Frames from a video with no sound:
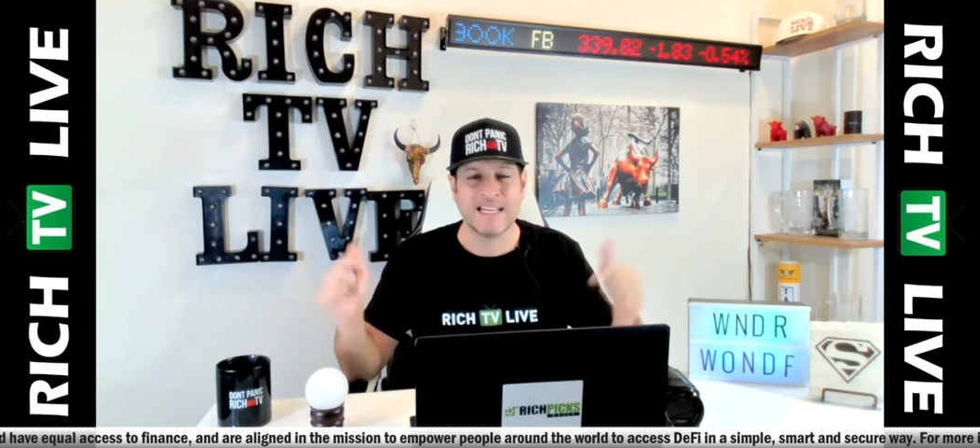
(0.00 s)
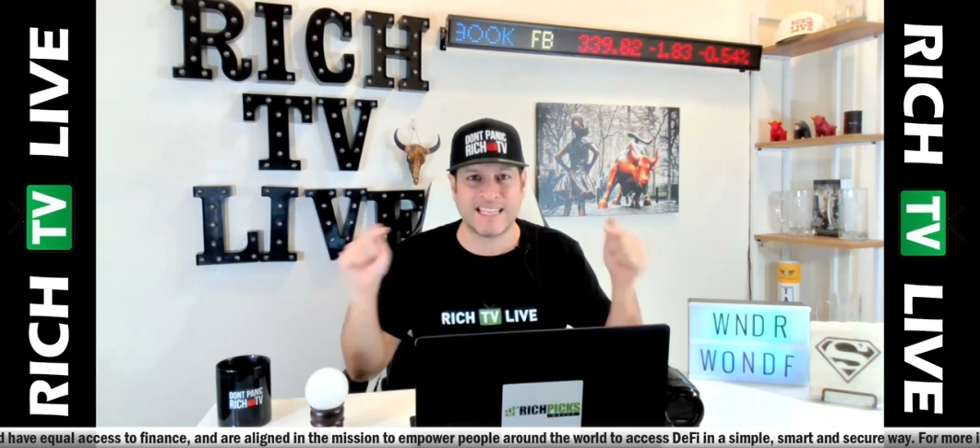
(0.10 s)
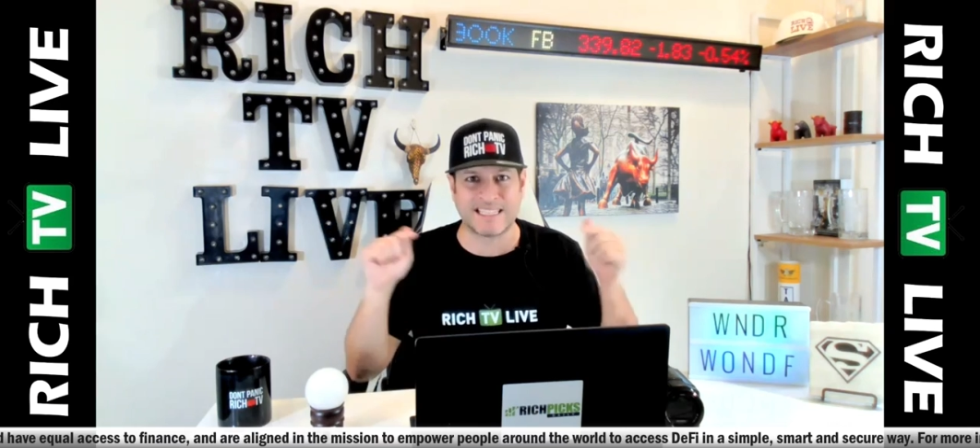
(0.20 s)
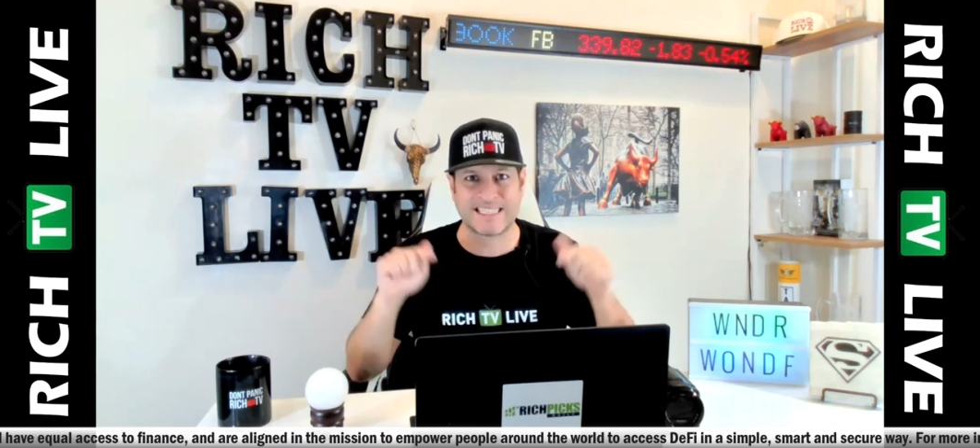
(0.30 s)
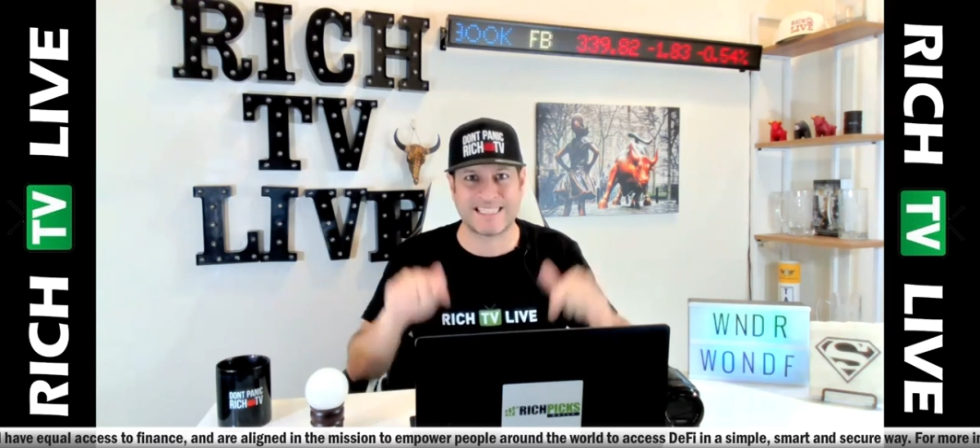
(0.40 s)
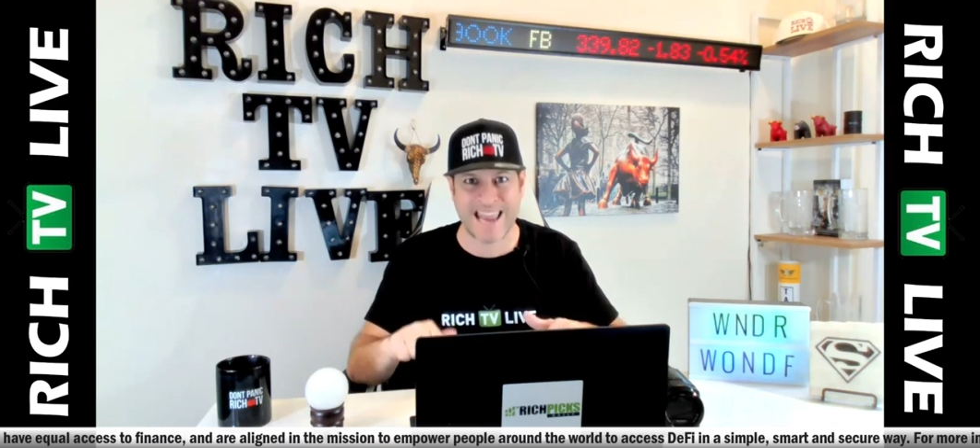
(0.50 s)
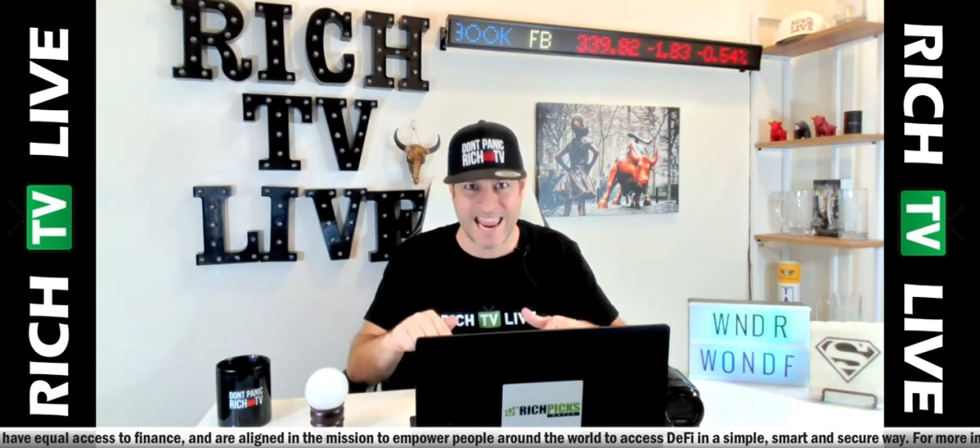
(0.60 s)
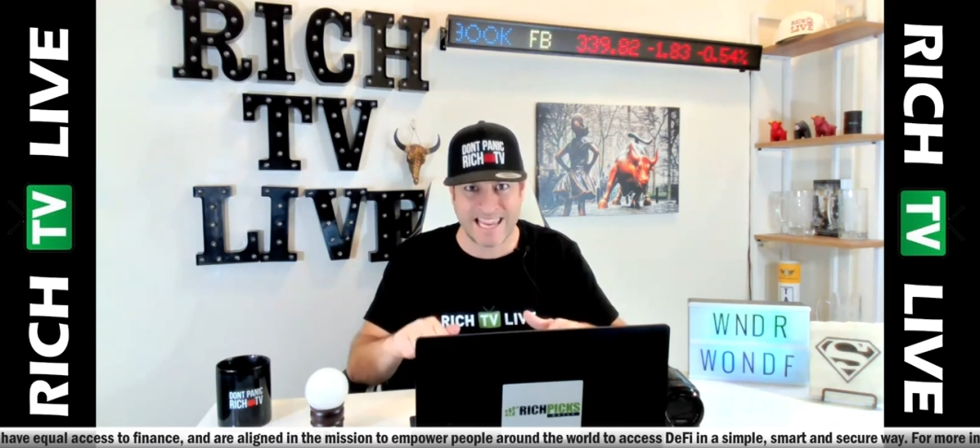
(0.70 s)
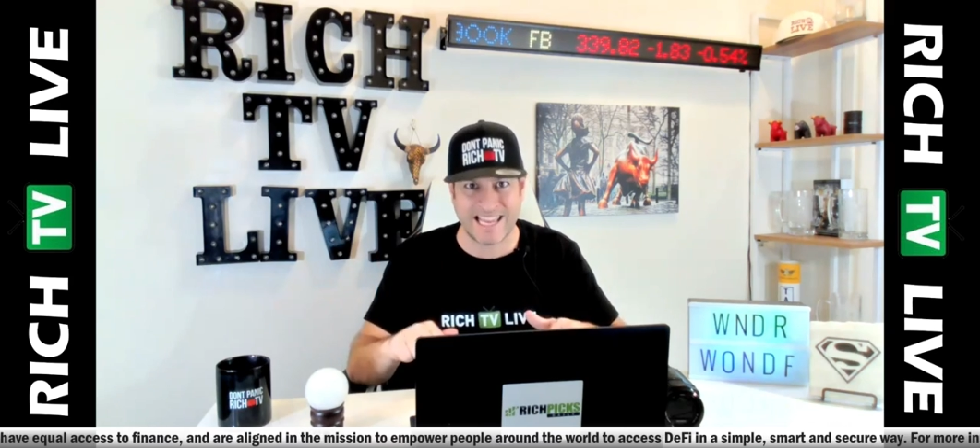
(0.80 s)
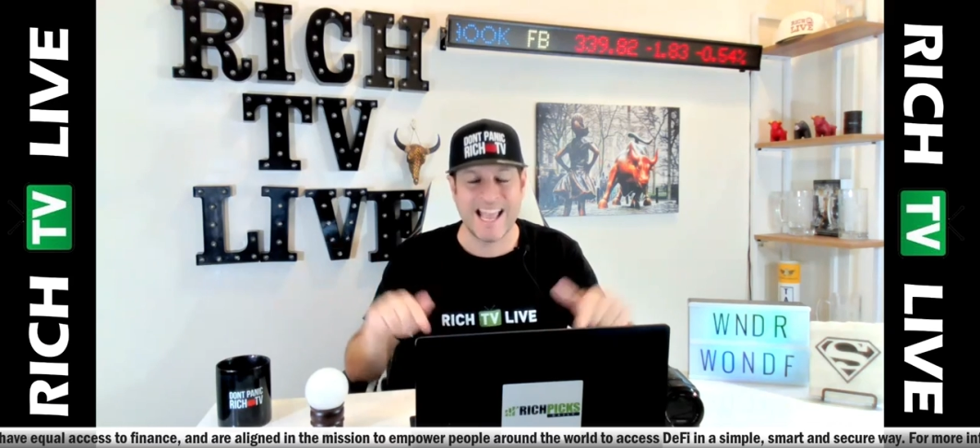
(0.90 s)
to
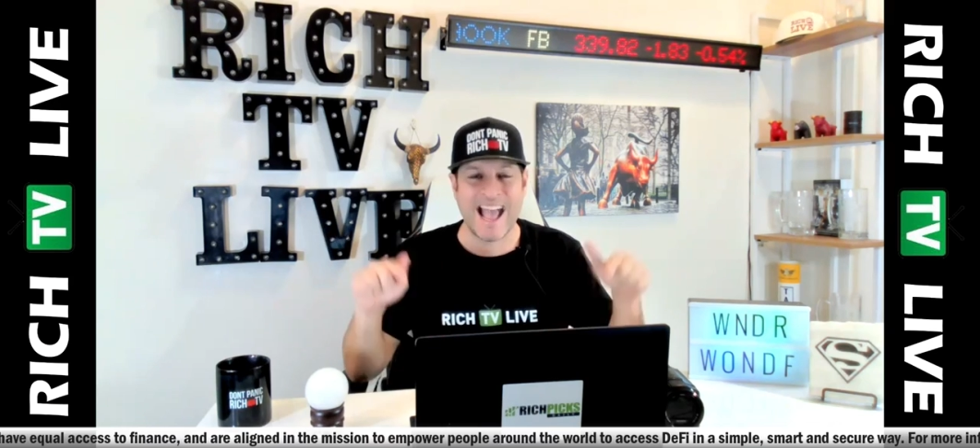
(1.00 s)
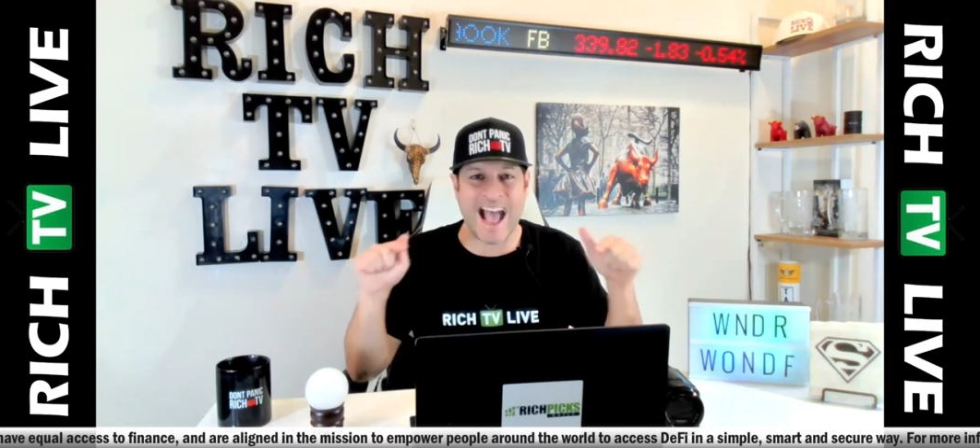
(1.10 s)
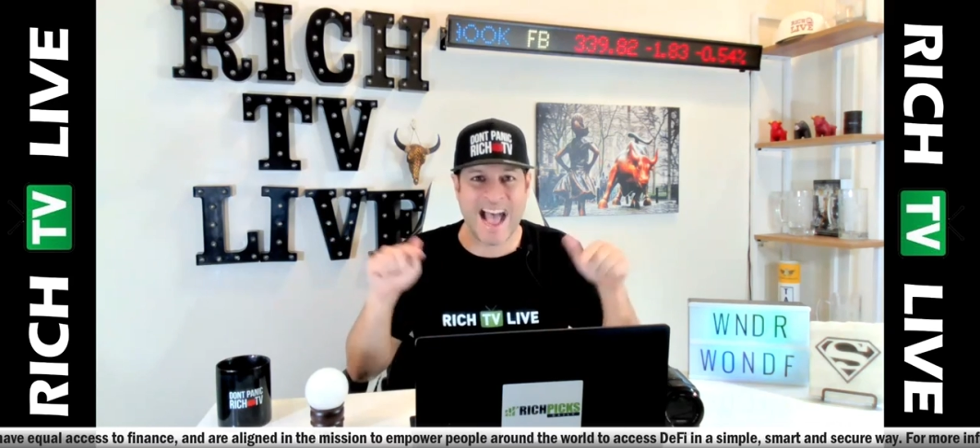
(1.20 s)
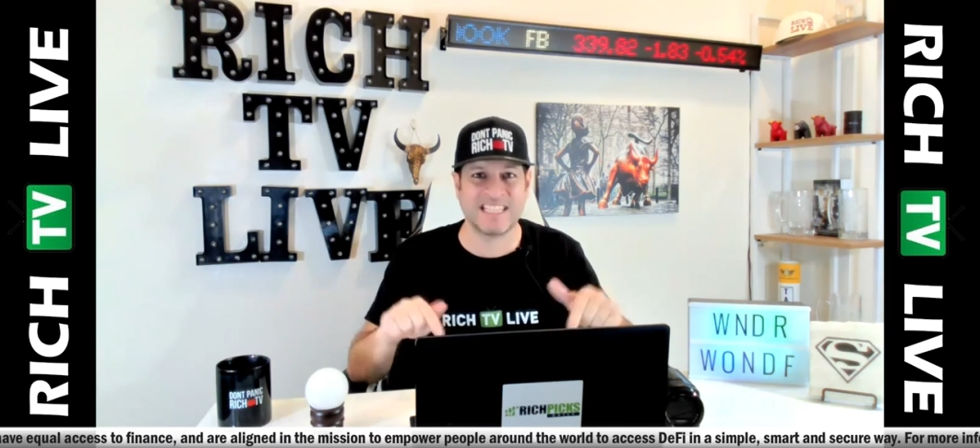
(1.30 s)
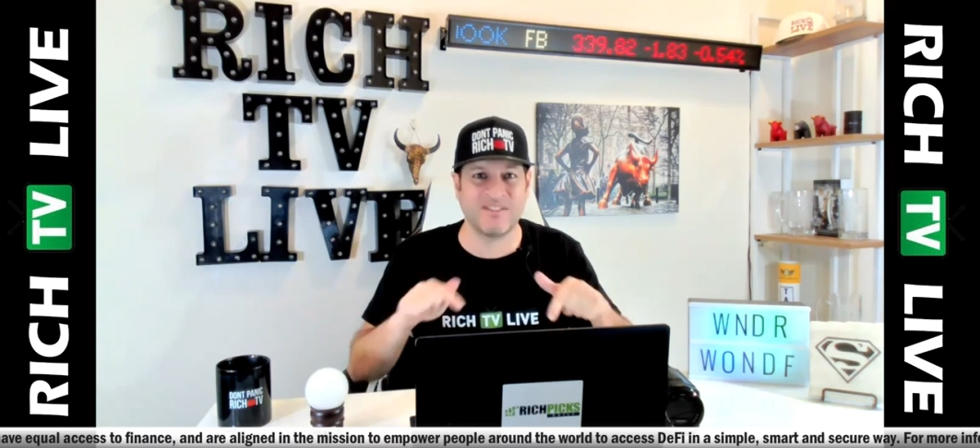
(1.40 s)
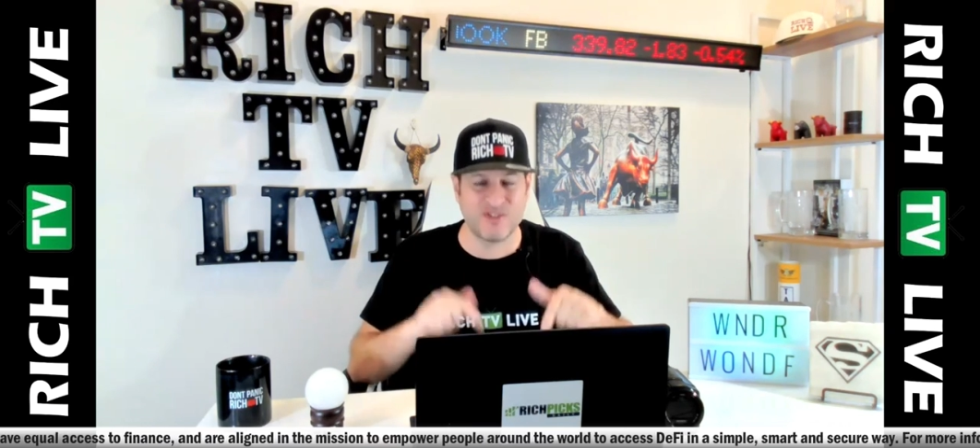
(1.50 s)
stake as